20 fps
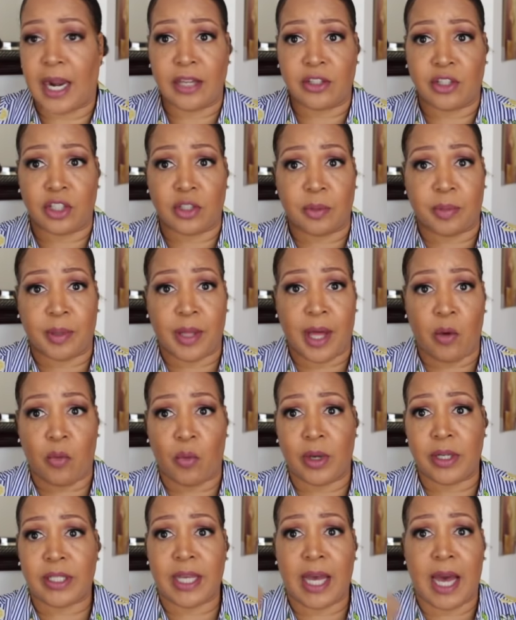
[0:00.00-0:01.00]
I just apply
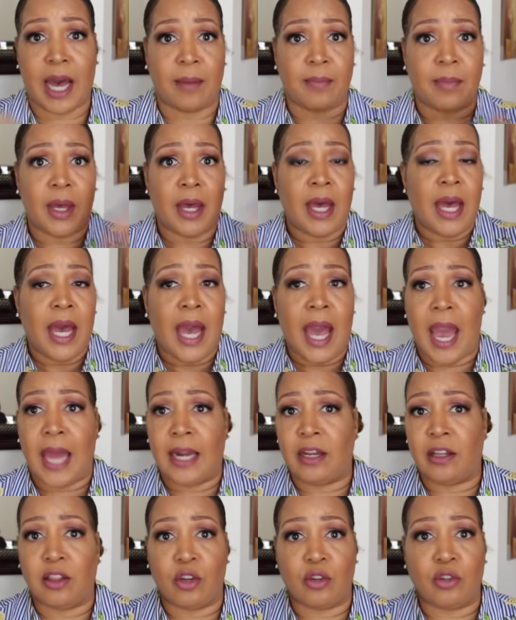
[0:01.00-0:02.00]
one time
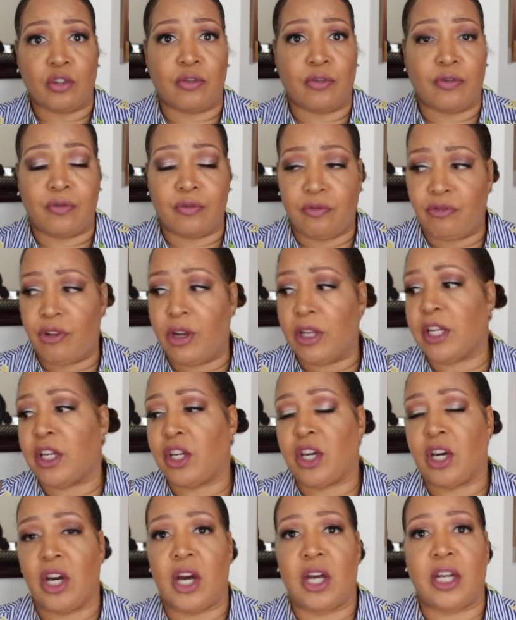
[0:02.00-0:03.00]
and it looks really
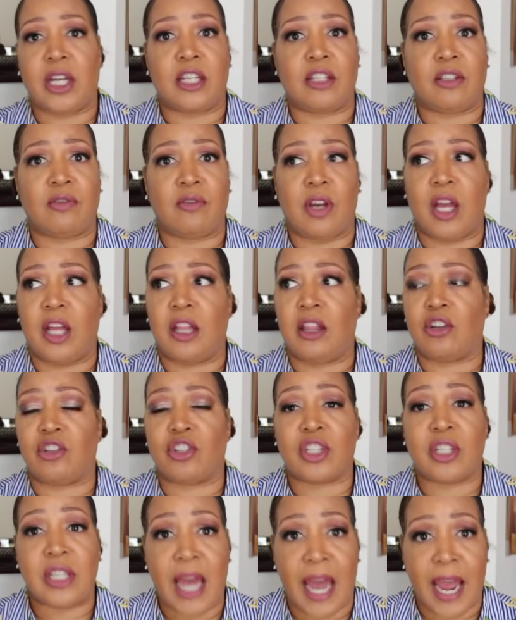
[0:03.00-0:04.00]
good. It's, it
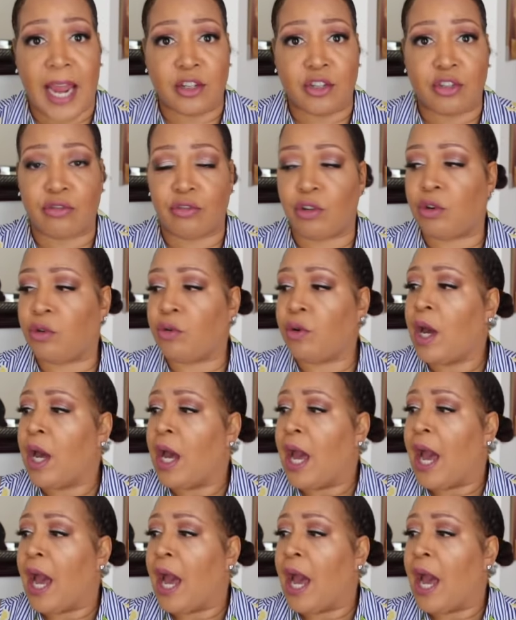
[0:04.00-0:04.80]
looks natural.